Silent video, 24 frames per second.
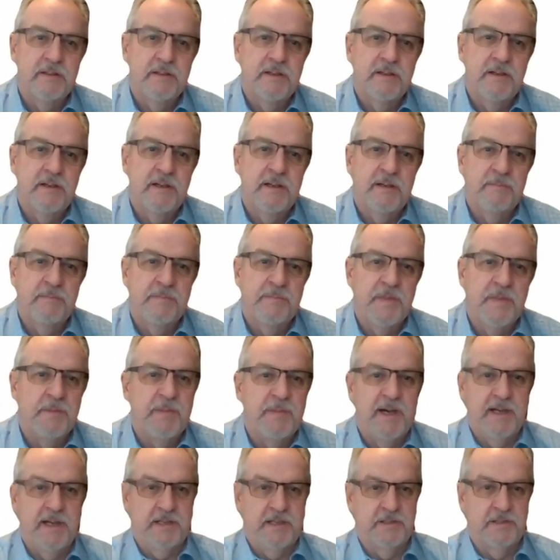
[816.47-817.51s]
Um, the
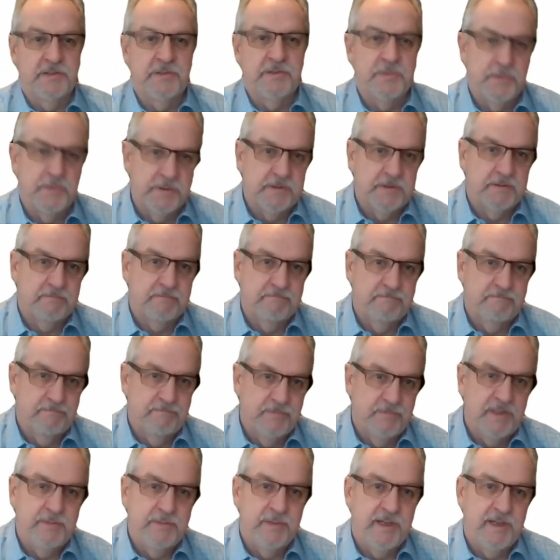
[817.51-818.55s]
market sorts
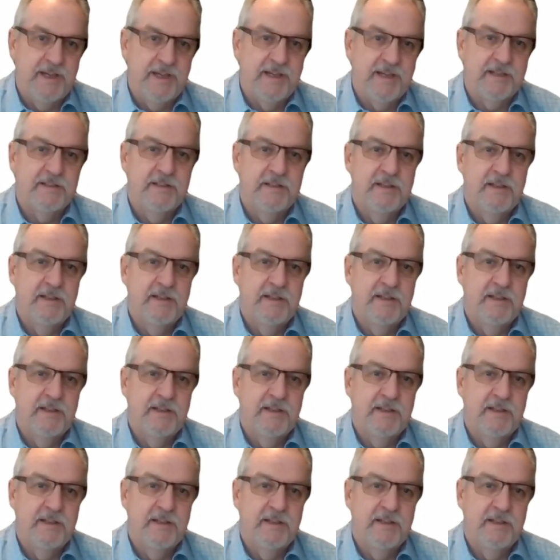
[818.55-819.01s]
people out.